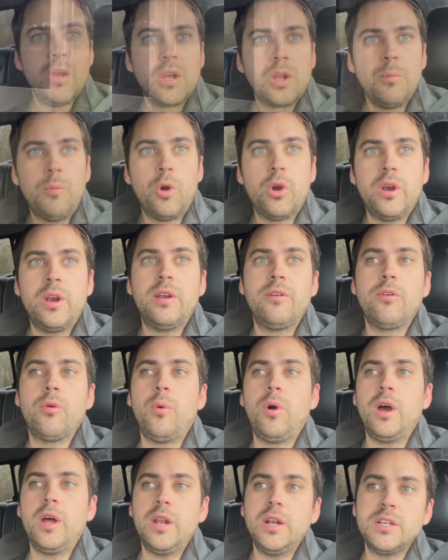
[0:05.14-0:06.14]
morning,
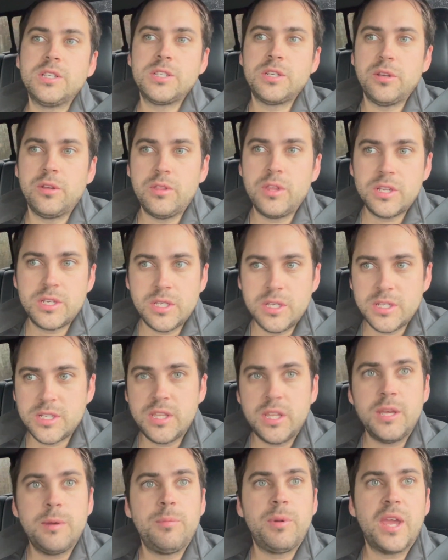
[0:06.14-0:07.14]
everyone. So this is
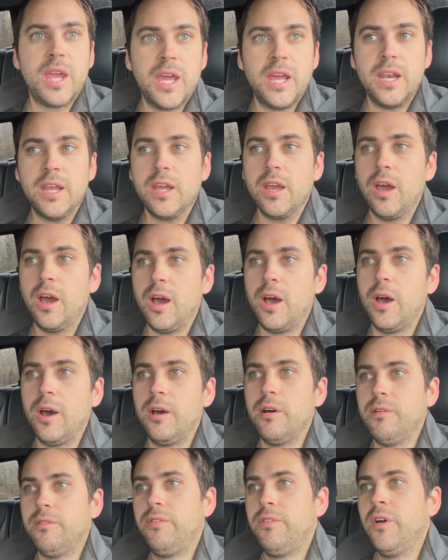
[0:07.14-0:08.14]
the beginning
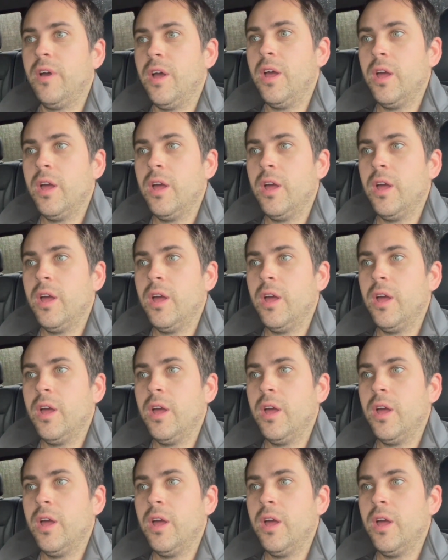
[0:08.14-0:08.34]
of